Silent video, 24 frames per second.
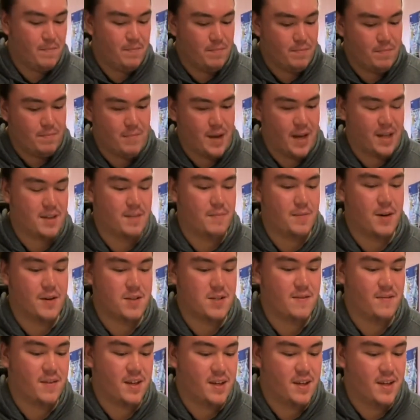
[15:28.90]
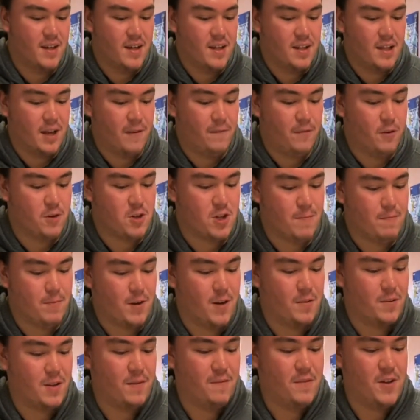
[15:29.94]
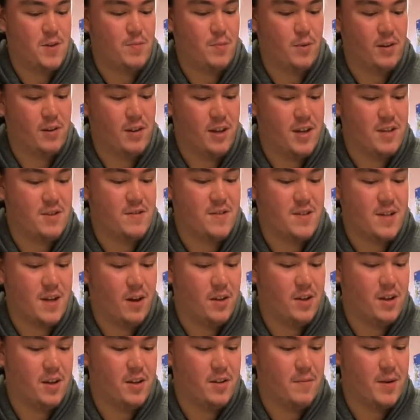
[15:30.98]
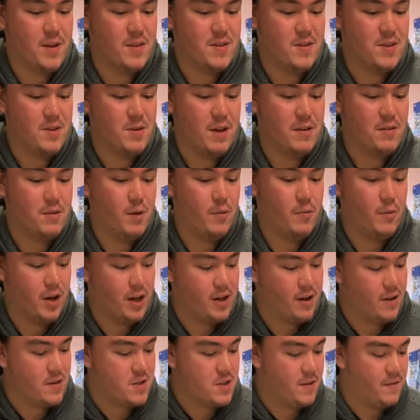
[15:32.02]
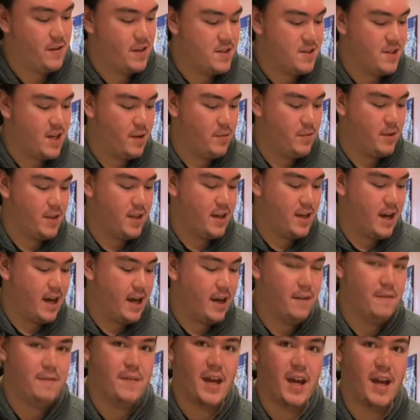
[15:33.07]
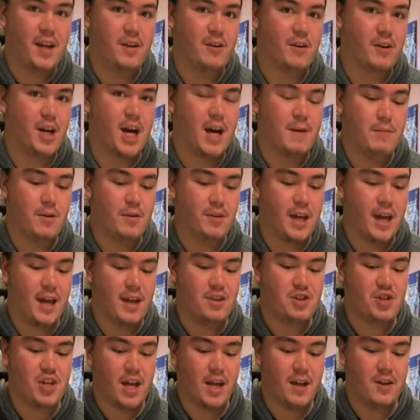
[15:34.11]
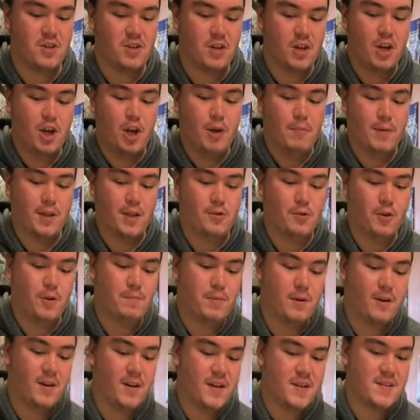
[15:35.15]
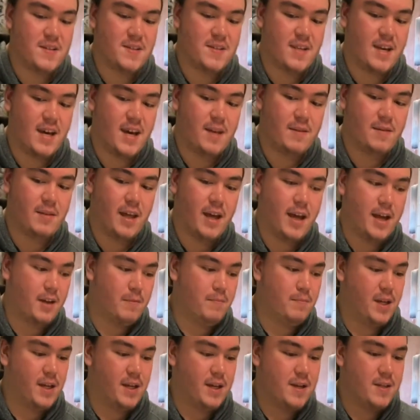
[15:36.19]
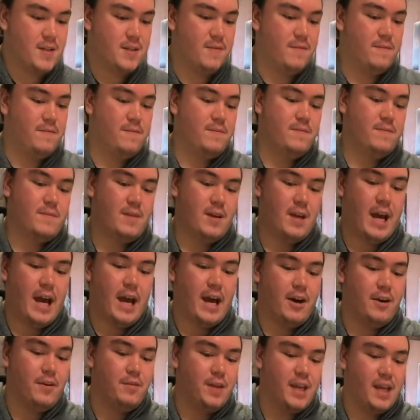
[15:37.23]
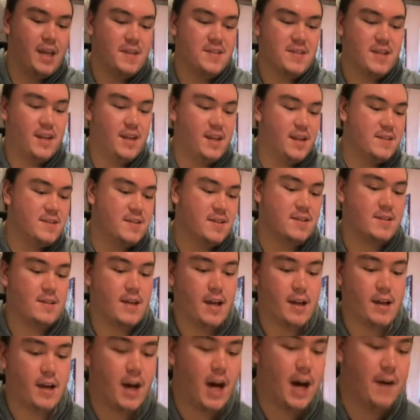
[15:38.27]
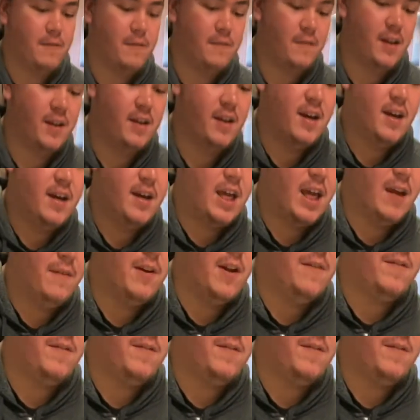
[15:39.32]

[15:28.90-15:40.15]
make the most of it. The unfortunate part with the Fishborg monster is all the other monsters do have to be water, so if you sync with an Alvain, your combo can change. But the cool part is that, like, because of how easy it is to sync off of it, even if